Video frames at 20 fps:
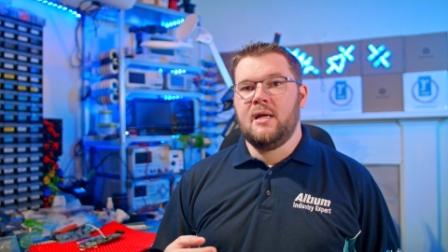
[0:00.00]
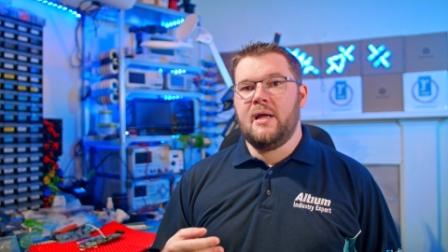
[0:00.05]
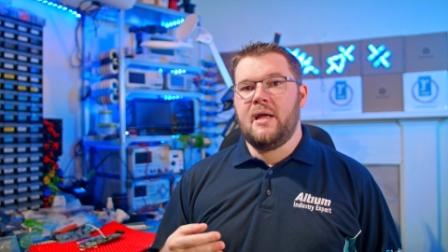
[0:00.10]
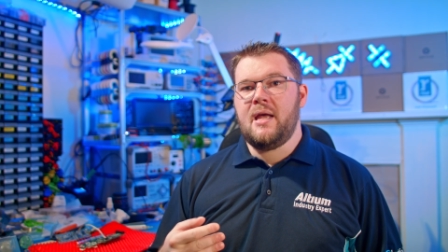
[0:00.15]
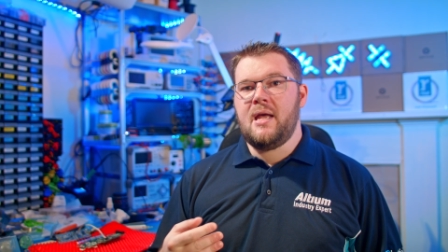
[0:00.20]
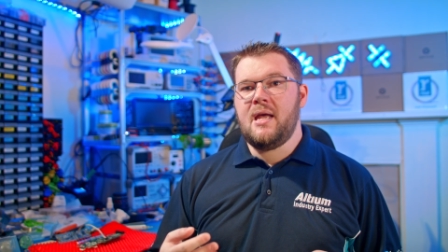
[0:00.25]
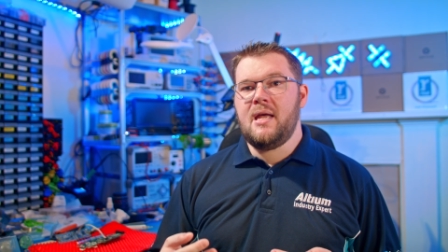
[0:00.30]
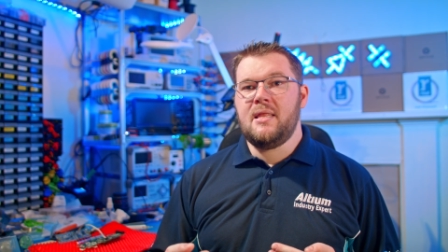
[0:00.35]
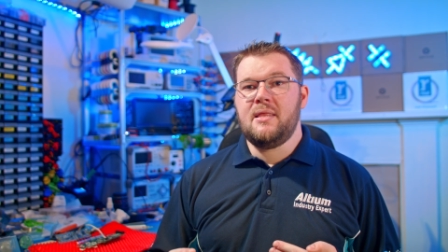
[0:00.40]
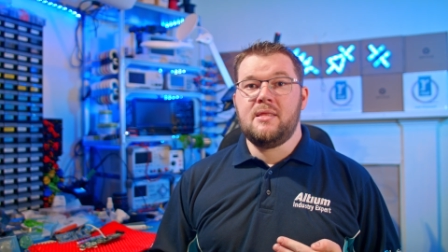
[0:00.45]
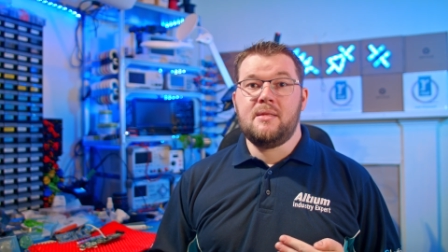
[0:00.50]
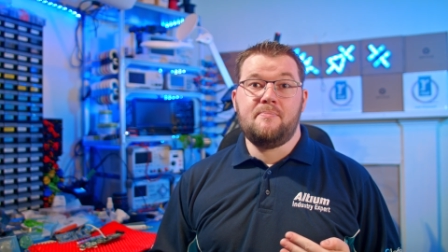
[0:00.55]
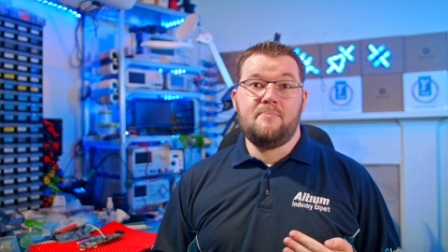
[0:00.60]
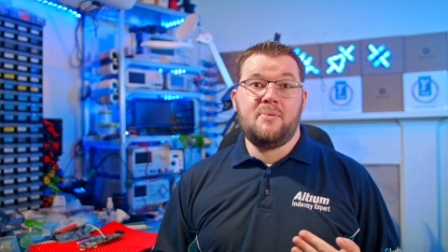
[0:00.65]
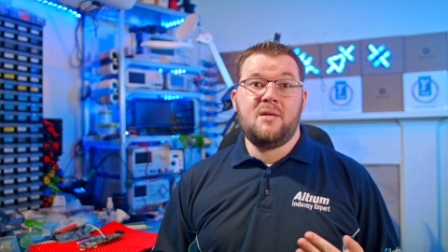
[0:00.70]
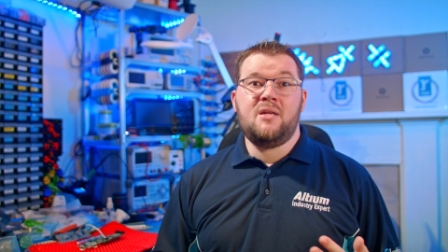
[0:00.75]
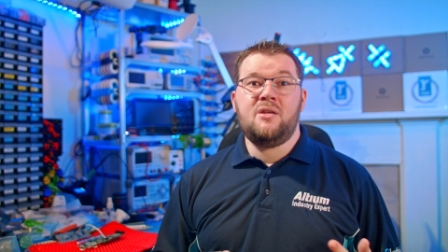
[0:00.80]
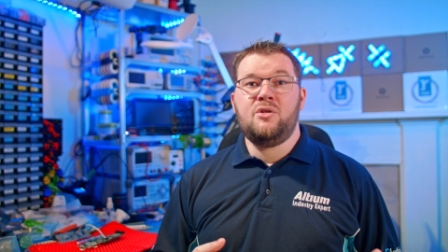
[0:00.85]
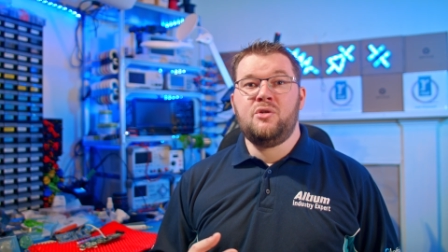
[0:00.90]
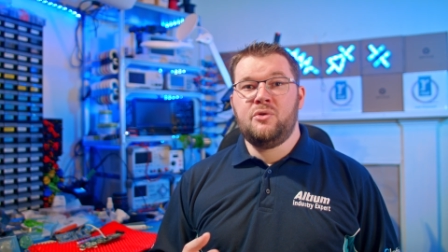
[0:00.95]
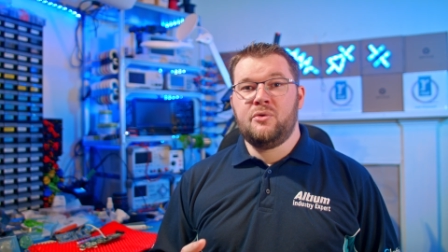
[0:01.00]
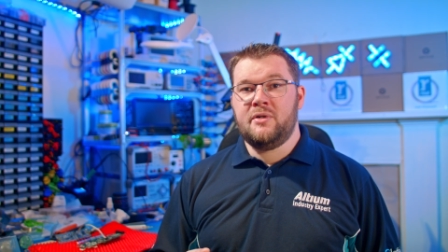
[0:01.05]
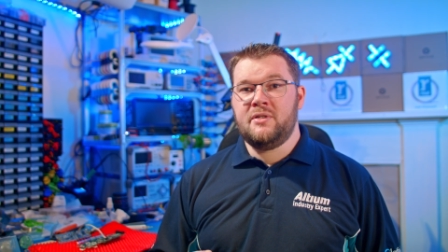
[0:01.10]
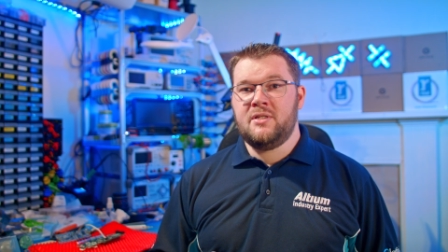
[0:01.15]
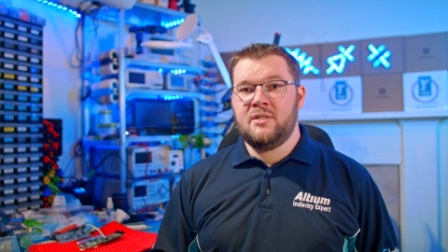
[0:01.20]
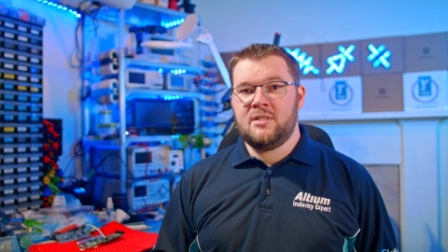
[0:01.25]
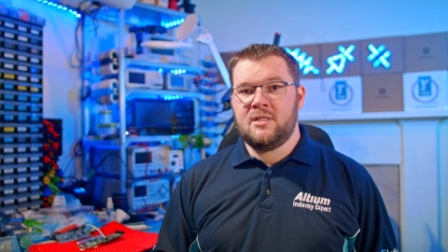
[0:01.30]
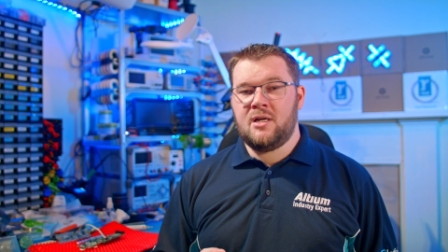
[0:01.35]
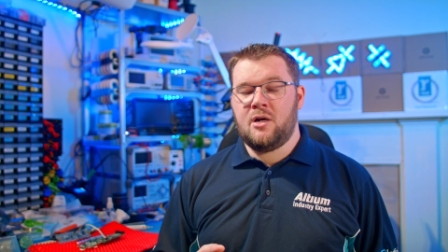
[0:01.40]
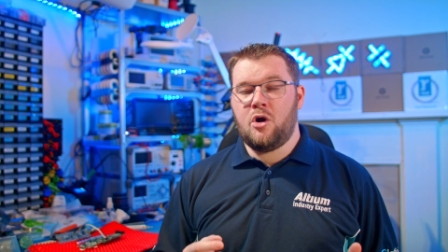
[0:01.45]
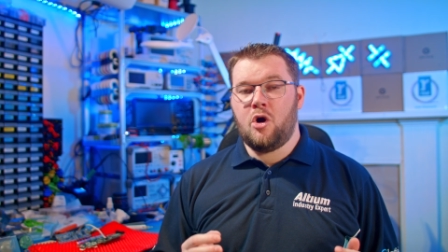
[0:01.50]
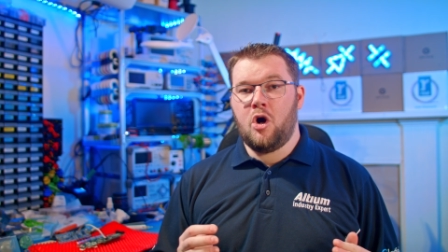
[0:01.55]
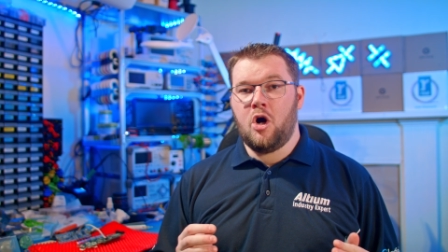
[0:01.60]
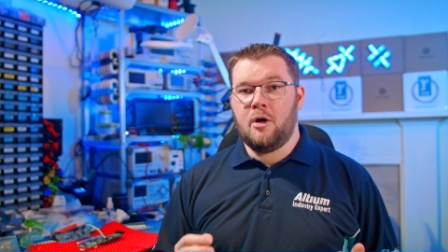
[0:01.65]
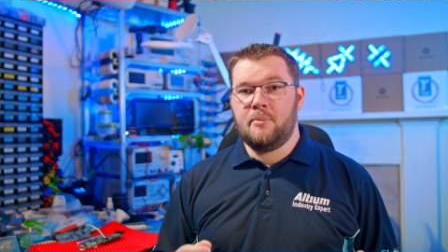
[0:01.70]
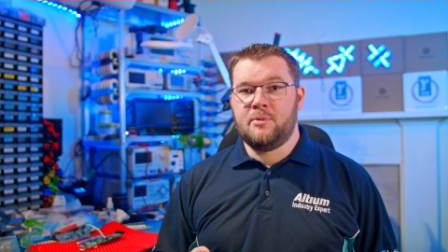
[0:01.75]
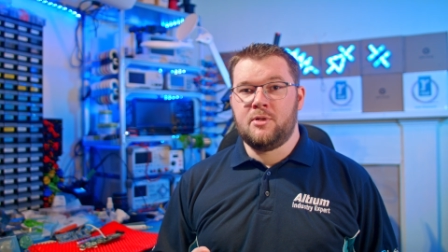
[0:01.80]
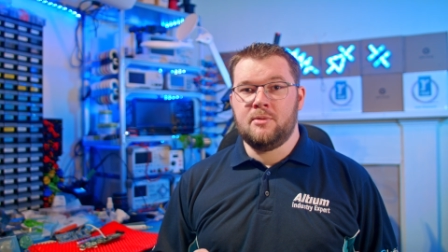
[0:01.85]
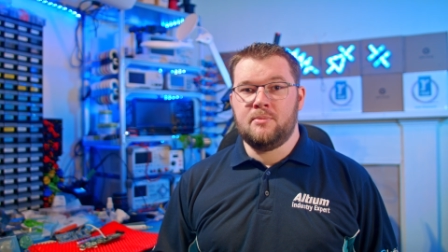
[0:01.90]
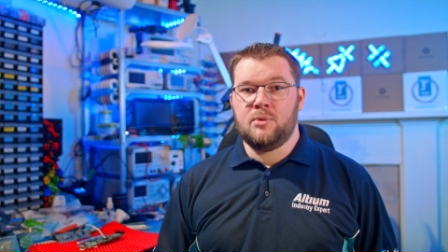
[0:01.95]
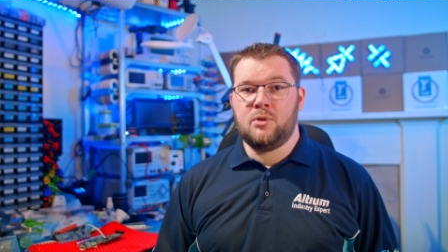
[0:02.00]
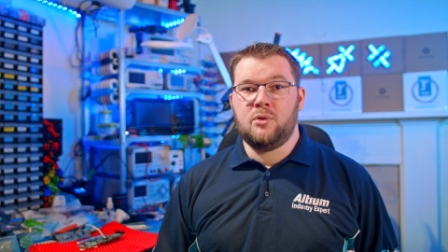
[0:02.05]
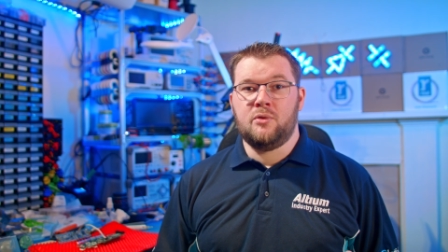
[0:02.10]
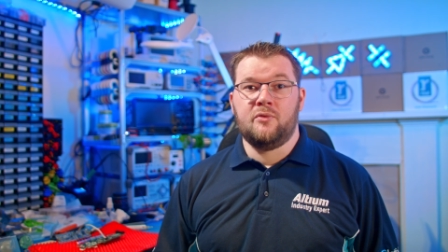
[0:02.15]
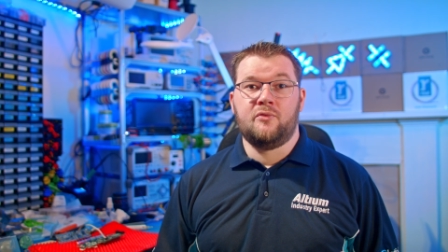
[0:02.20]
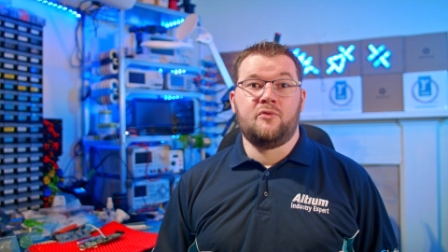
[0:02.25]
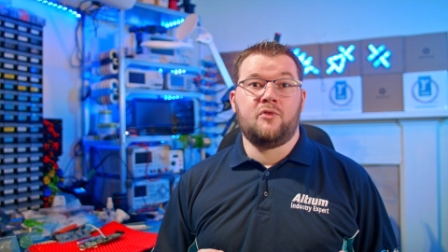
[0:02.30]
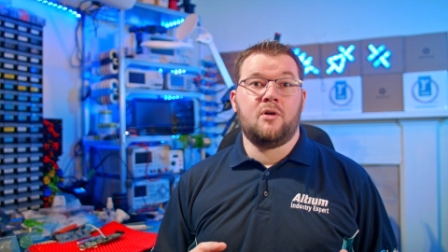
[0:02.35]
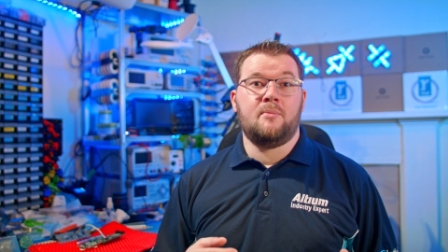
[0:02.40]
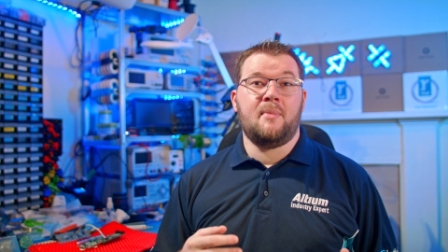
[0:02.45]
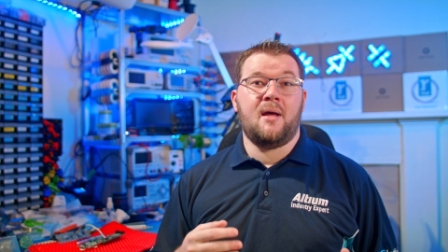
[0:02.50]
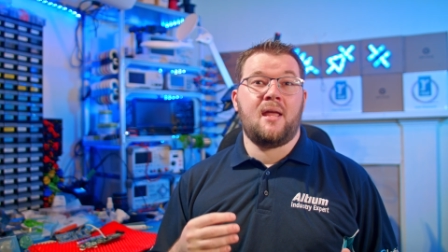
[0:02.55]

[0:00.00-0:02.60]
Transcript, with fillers: and the pin choices are optimal from